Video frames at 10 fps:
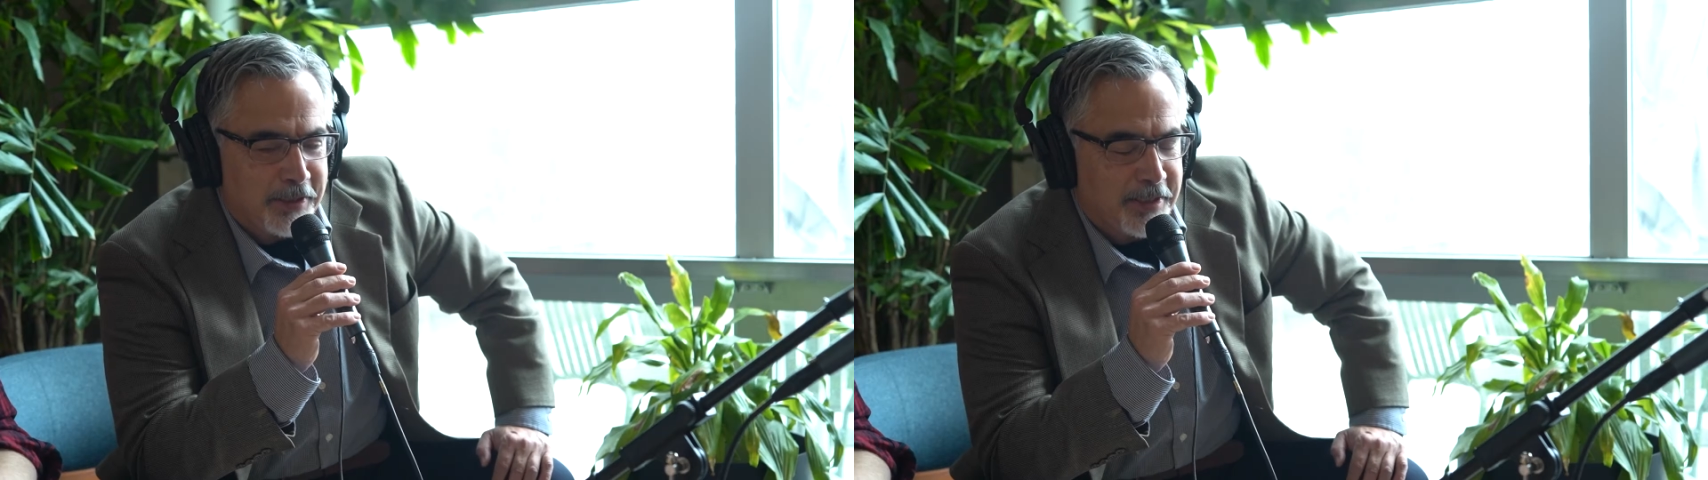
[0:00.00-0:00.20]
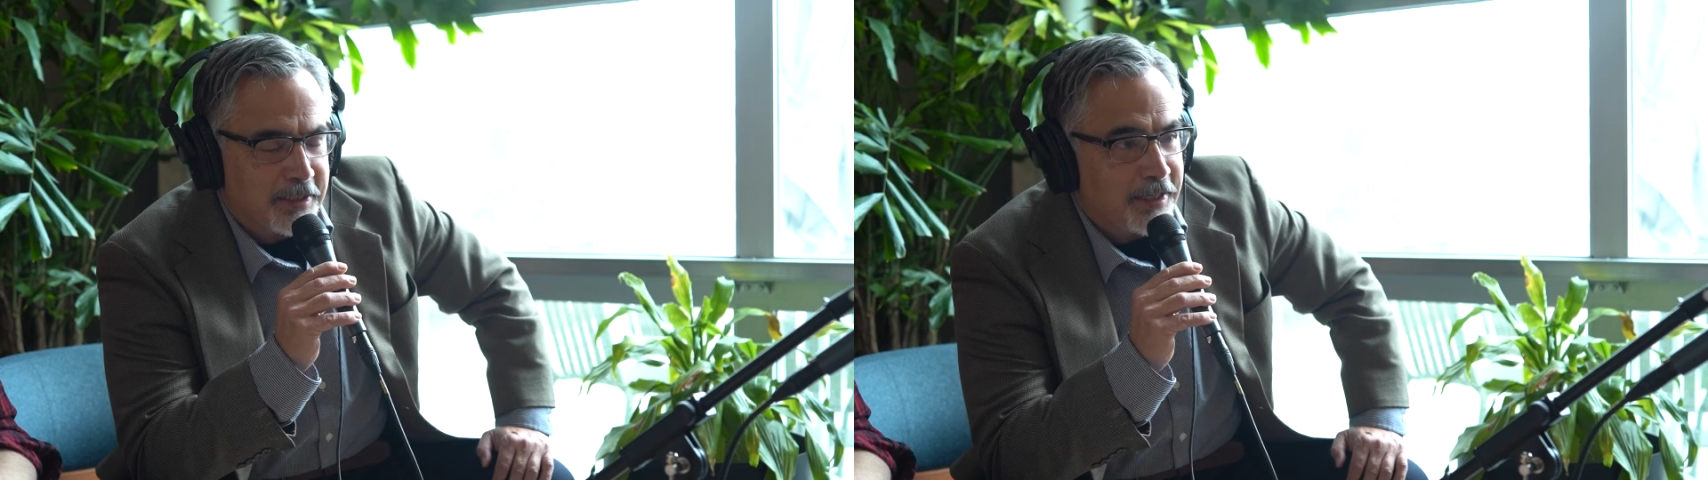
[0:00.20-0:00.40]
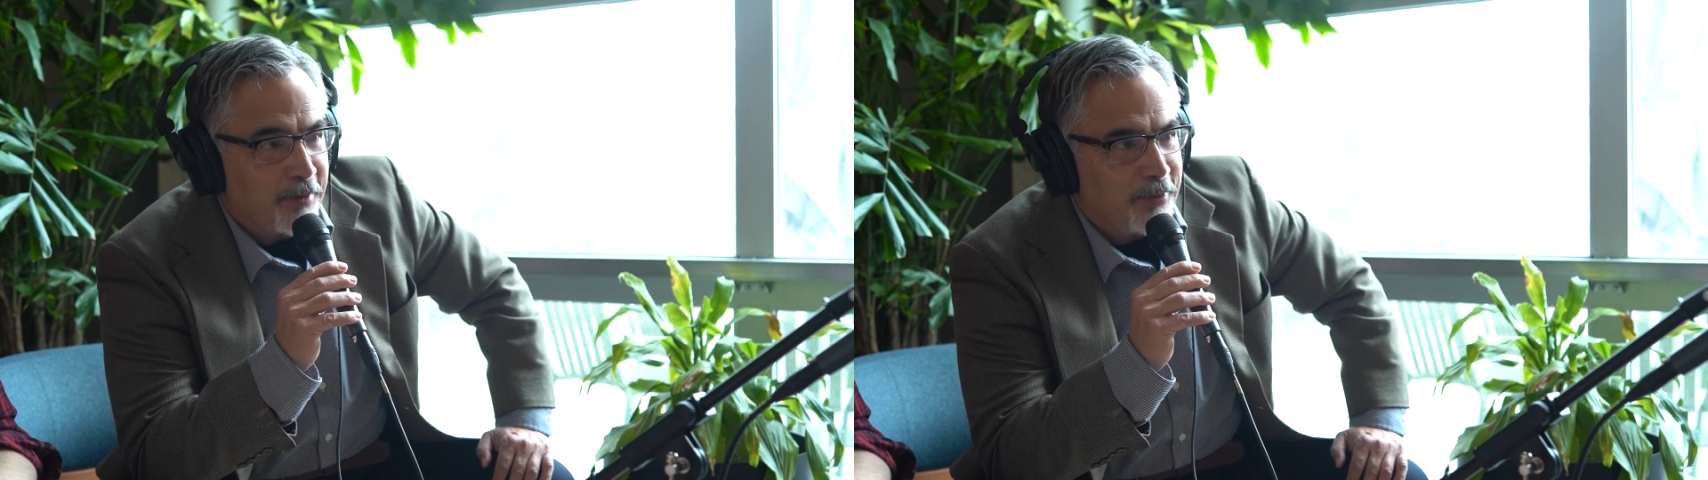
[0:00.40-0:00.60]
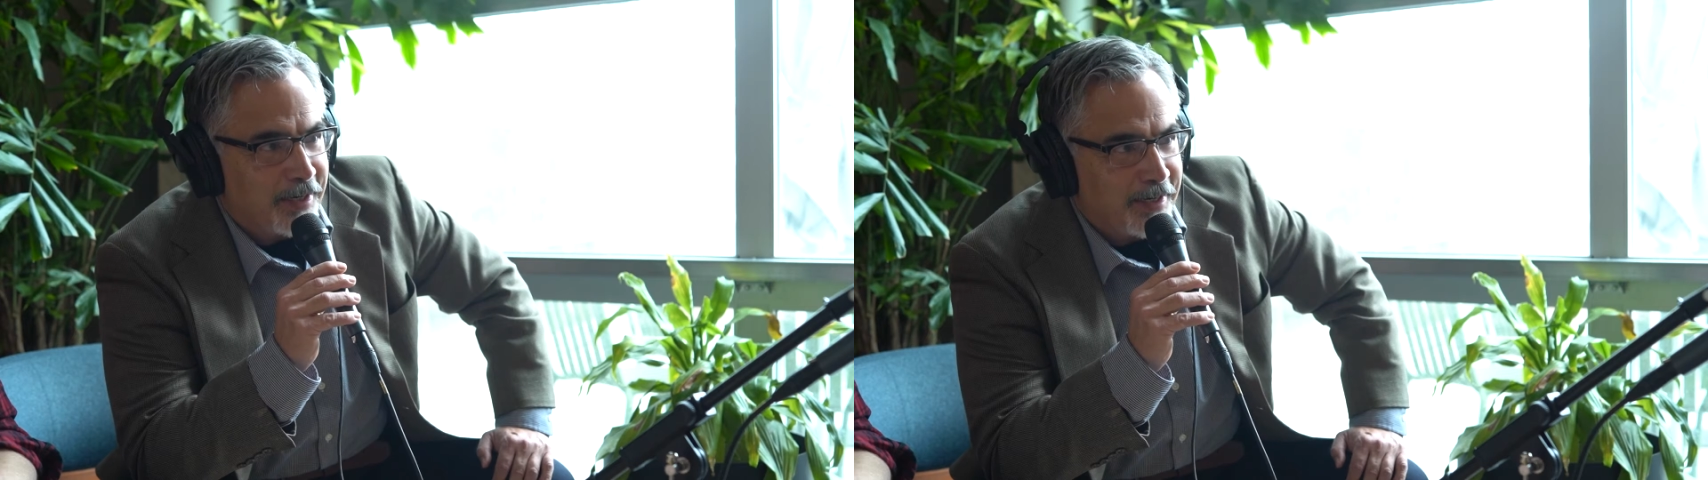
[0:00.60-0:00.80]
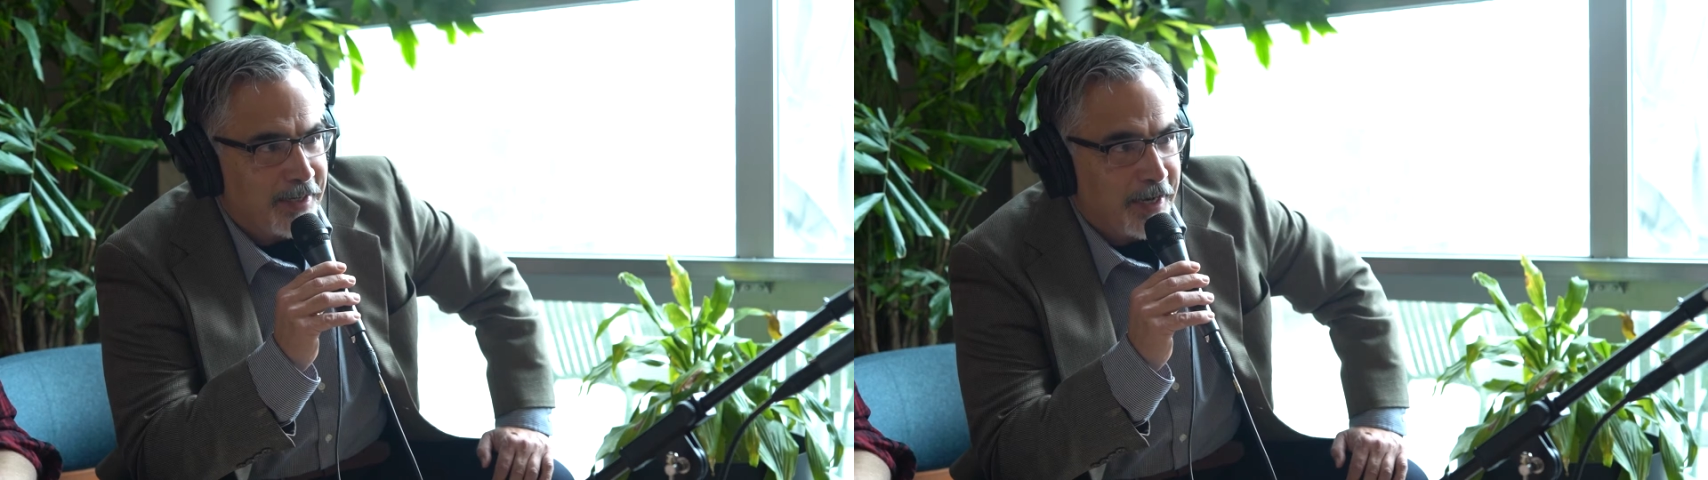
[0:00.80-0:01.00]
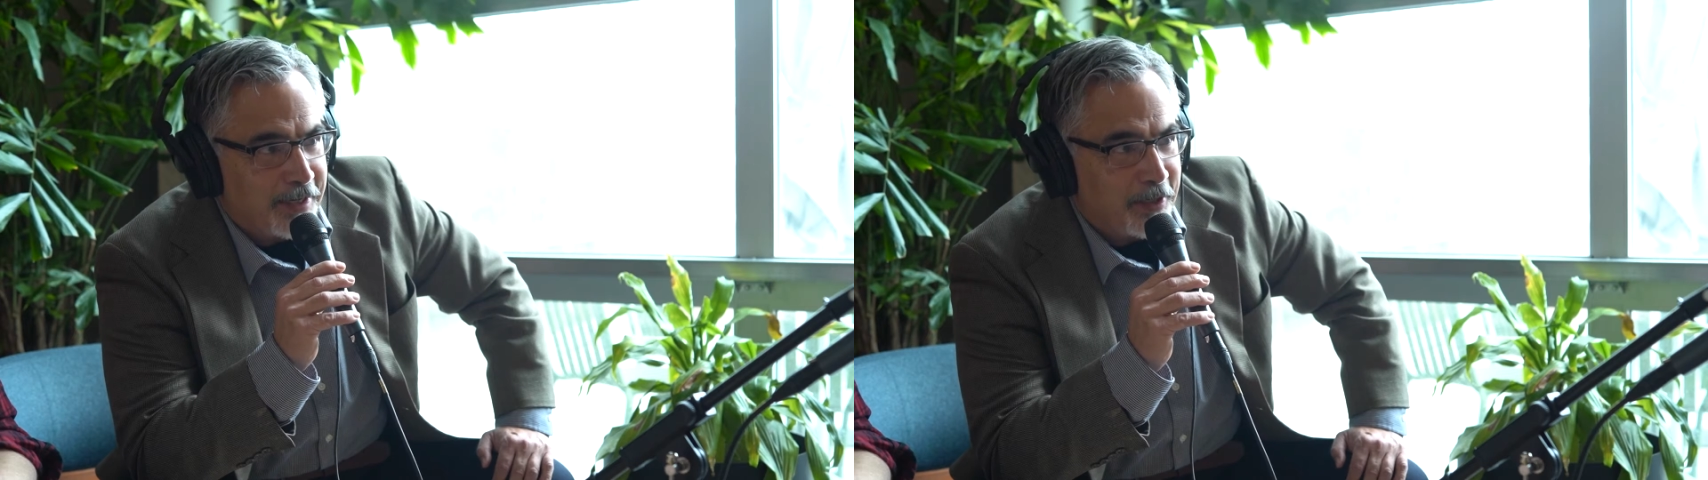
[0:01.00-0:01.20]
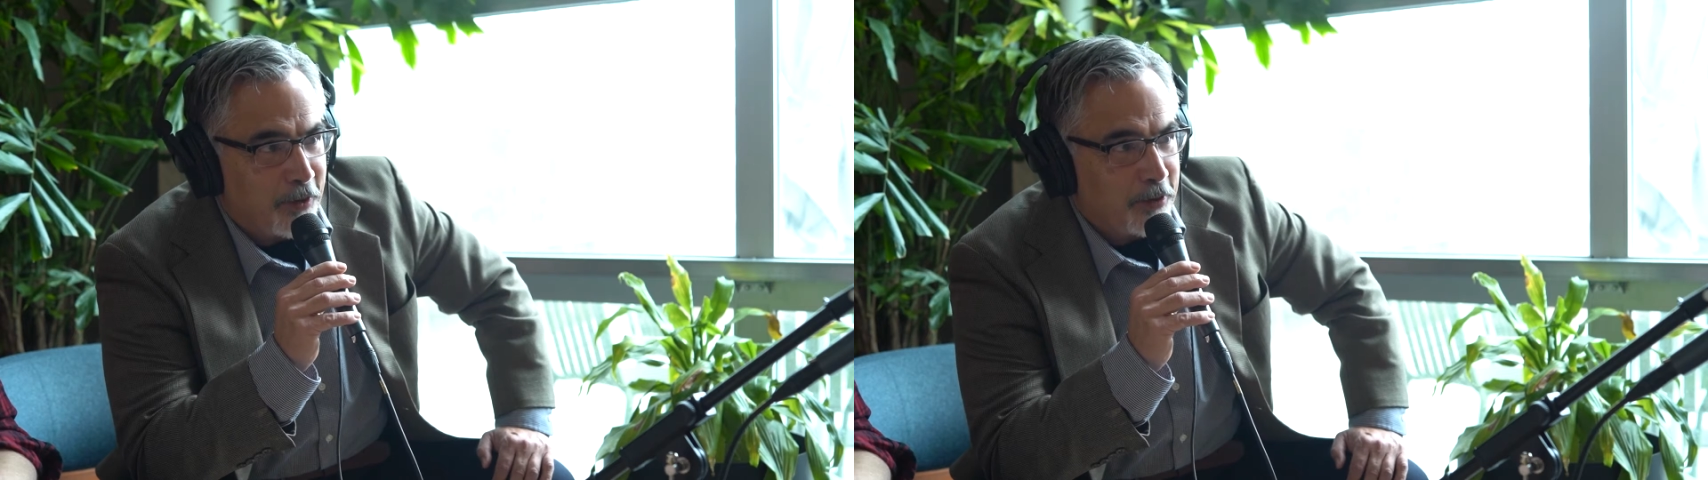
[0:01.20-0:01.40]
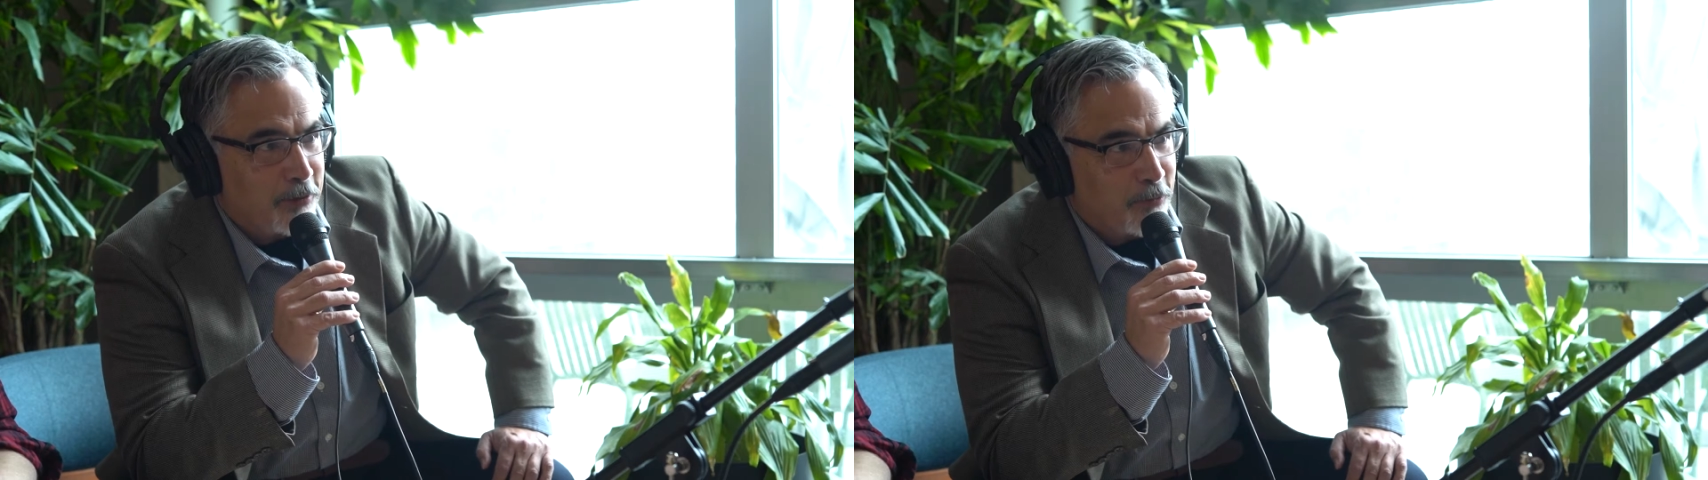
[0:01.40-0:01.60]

the excitement I can hear in your